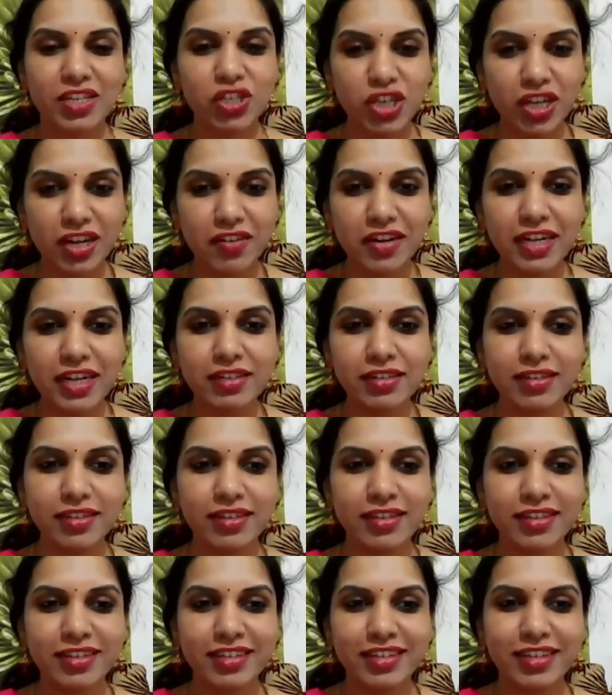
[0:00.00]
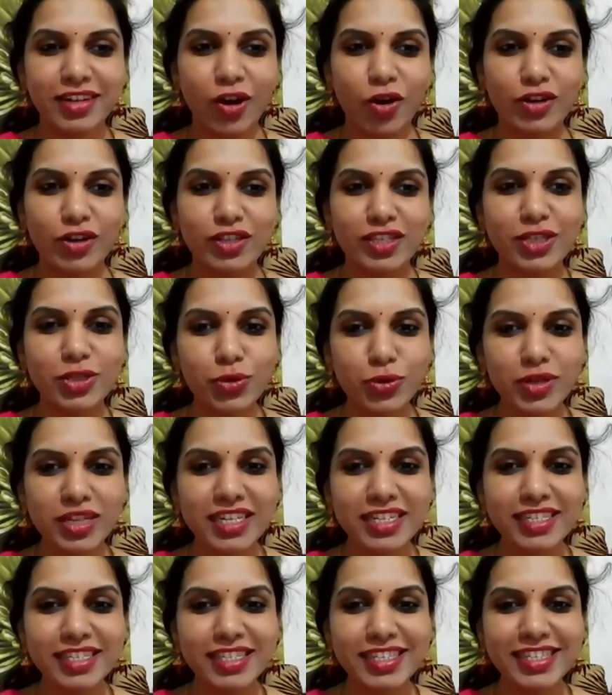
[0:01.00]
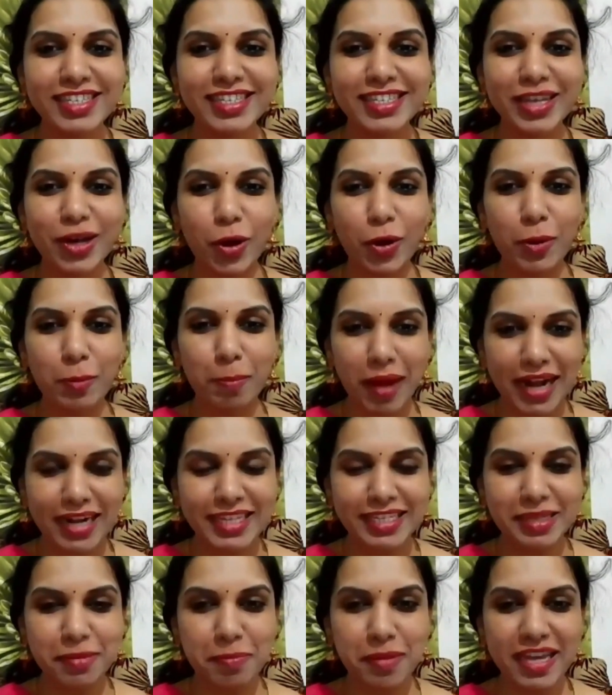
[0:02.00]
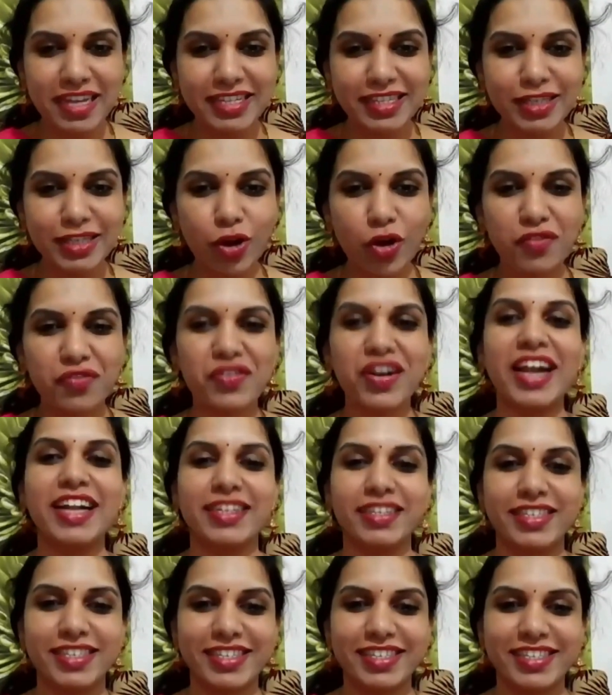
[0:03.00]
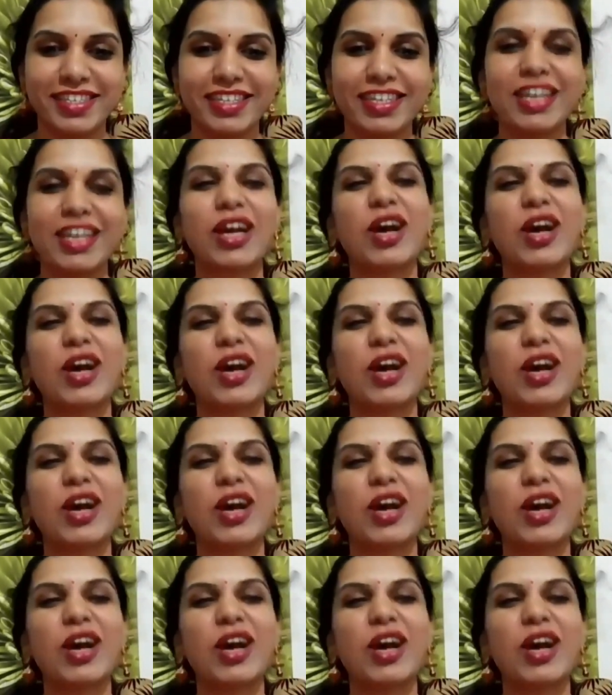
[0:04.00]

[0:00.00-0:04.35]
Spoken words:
Children or students or participants or friends.